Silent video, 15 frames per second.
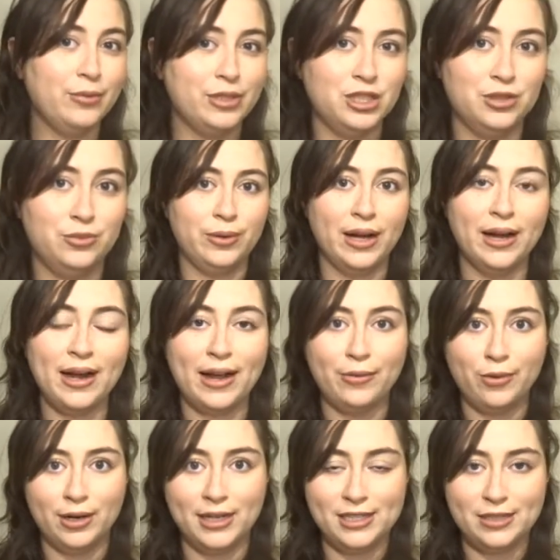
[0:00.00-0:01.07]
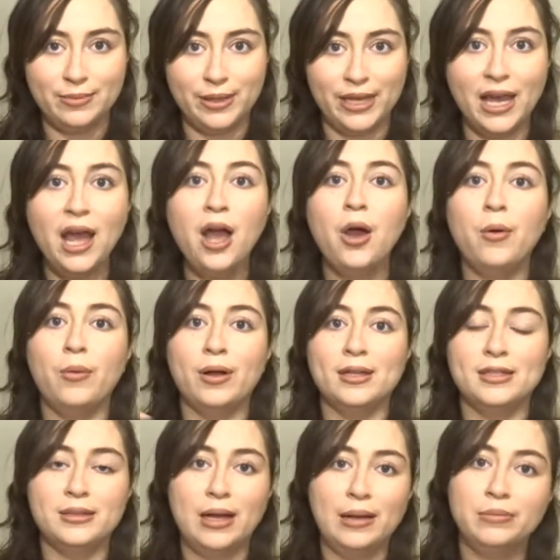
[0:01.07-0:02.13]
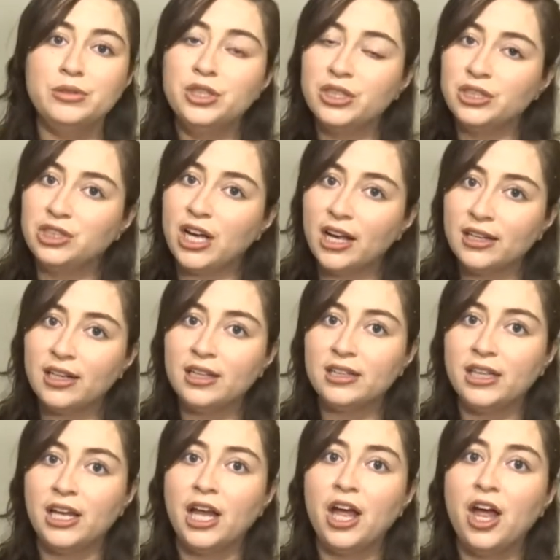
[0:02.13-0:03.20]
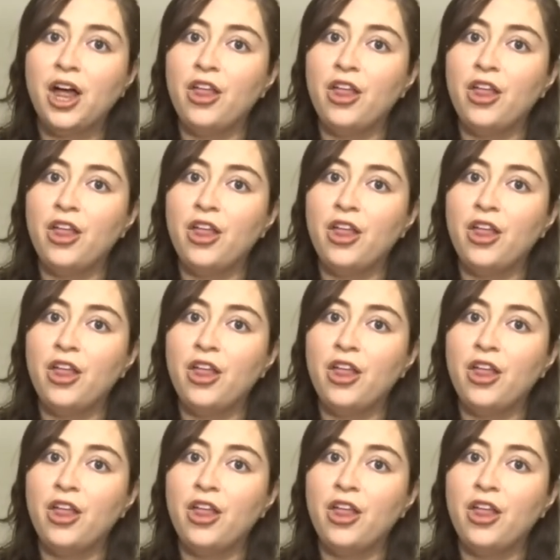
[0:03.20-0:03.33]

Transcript: which where I wanted to be, where I'm technically